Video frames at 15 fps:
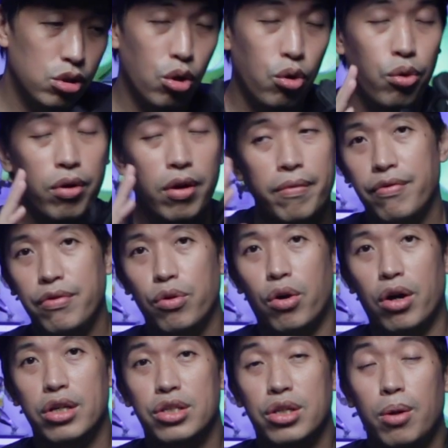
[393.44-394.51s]
So if you
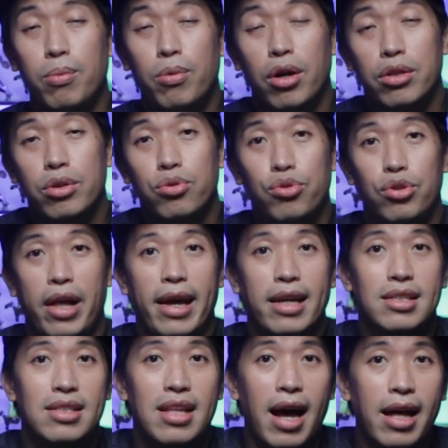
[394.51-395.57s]
are someone who
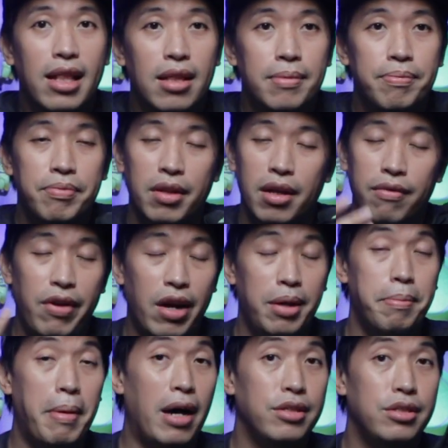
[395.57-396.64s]
likes that, a
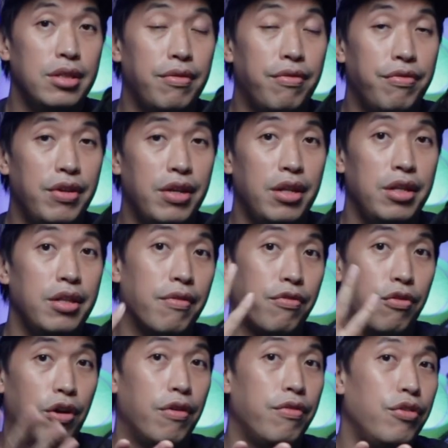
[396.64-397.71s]
very bouncy feel in the
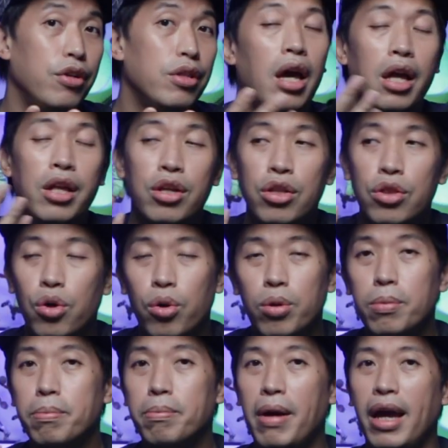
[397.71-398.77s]
forefoot, and you
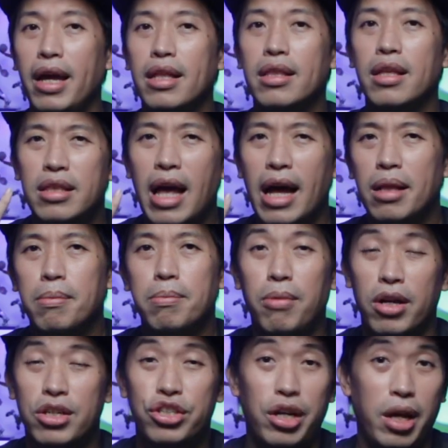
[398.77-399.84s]
don't mind that
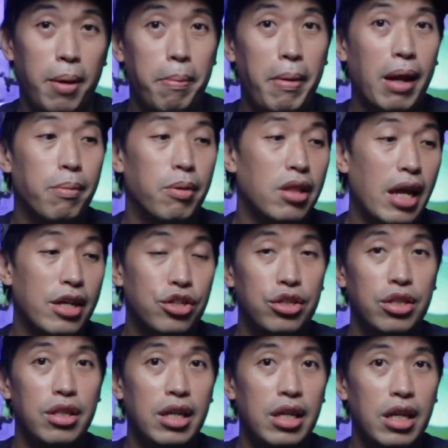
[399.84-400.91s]
much impact
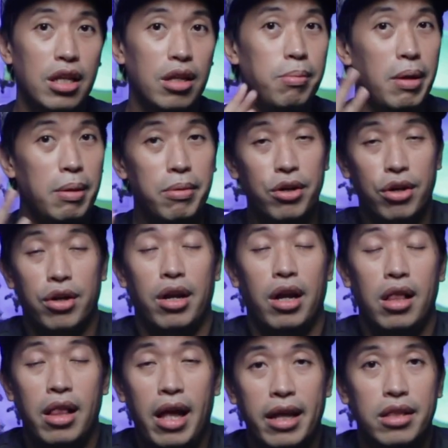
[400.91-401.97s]
protection in the heel, maybe you're
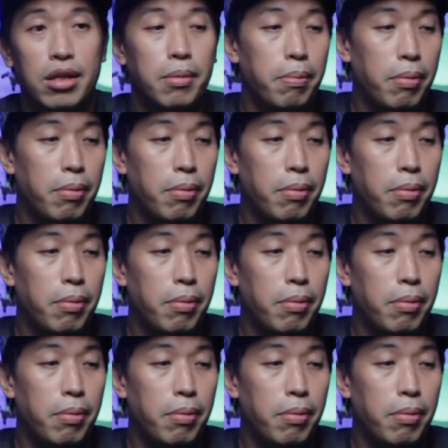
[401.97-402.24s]
a lighter